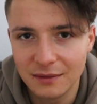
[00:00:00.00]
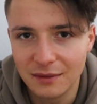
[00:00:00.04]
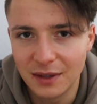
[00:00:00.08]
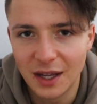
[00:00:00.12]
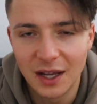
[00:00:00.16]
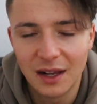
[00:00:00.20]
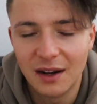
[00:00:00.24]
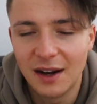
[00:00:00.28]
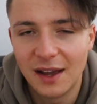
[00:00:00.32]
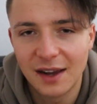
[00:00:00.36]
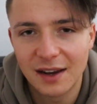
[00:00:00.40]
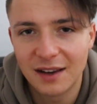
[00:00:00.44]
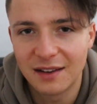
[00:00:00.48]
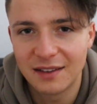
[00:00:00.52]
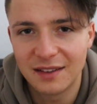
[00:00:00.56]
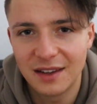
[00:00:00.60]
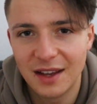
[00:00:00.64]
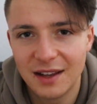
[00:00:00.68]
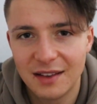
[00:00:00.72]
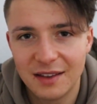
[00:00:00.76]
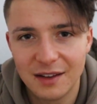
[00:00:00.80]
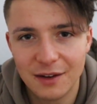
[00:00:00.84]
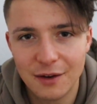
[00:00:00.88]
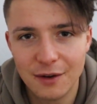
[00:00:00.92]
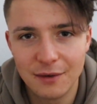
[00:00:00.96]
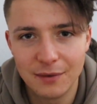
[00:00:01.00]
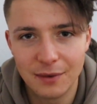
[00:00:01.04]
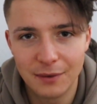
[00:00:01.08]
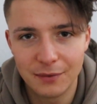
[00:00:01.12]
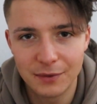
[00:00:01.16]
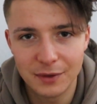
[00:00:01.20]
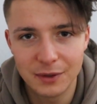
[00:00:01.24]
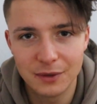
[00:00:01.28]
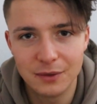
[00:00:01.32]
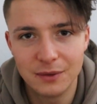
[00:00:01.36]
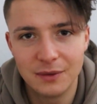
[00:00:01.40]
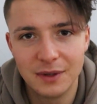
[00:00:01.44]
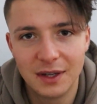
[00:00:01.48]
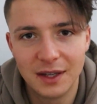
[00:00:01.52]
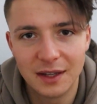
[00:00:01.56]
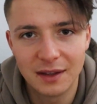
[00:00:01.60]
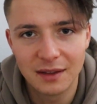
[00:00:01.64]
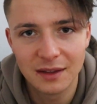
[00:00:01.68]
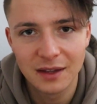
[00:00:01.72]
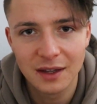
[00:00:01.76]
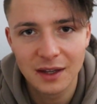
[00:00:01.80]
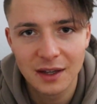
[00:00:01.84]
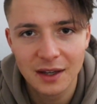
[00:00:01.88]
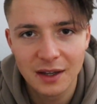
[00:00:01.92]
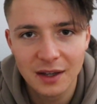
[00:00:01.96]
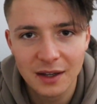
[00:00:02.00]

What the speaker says: yeah, like I said, the overview, and